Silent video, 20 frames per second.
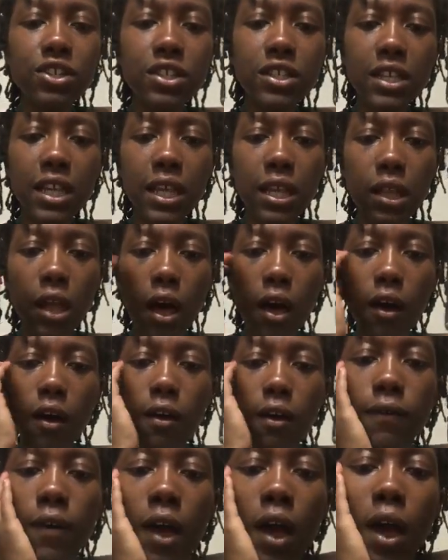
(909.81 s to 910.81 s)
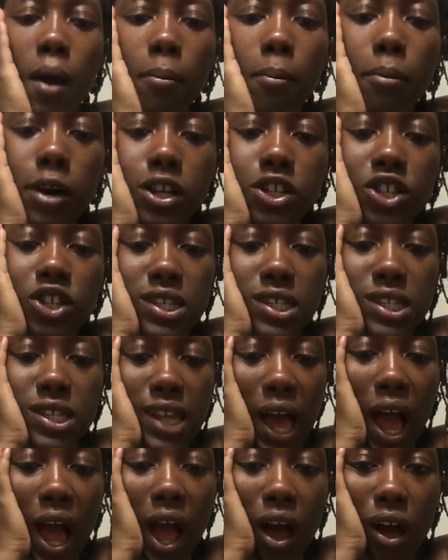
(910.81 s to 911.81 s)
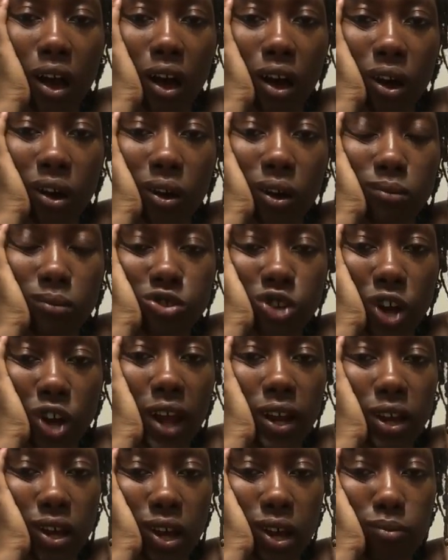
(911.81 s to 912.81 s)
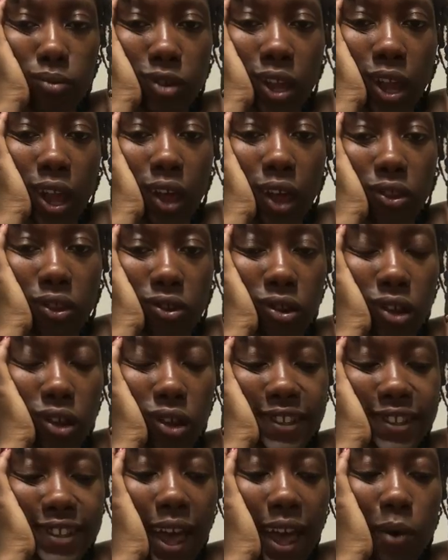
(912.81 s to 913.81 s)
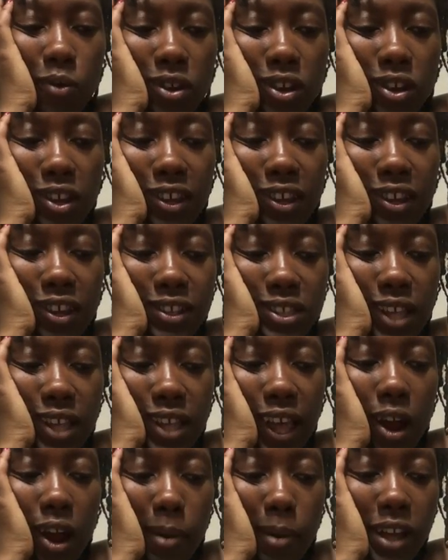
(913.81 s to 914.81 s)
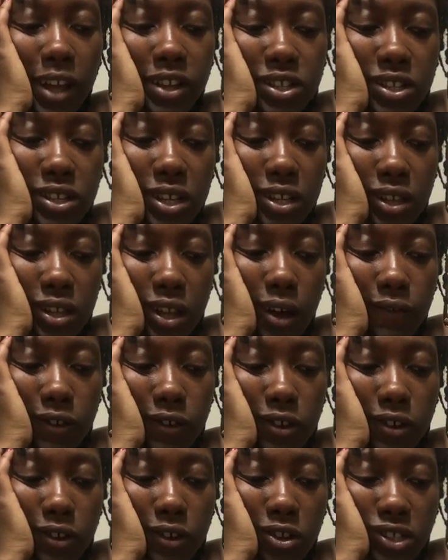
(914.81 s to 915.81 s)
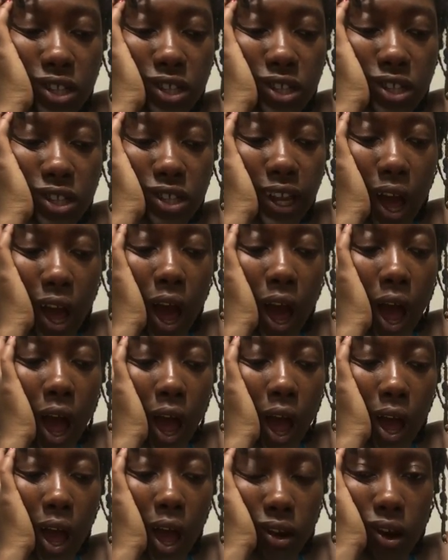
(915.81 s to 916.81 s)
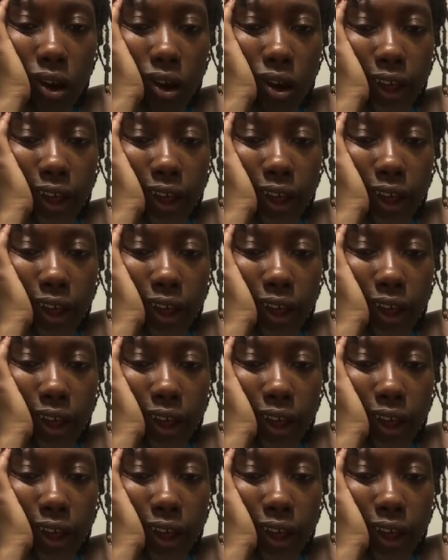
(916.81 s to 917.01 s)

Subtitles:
just in love but just not trying to come together? Is that what it is? It's like everybody just in love and they're just like, nah dog,